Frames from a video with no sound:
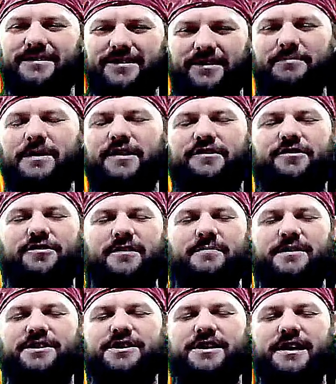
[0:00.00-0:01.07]
the
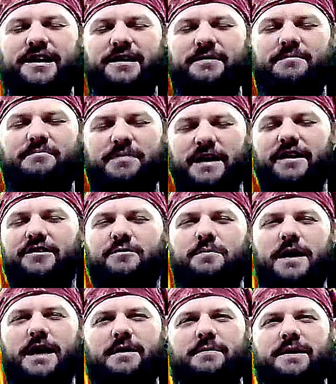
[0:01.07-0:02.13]
mystery machine beats
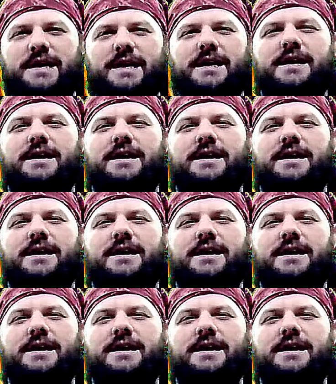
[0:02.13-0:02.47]
baby.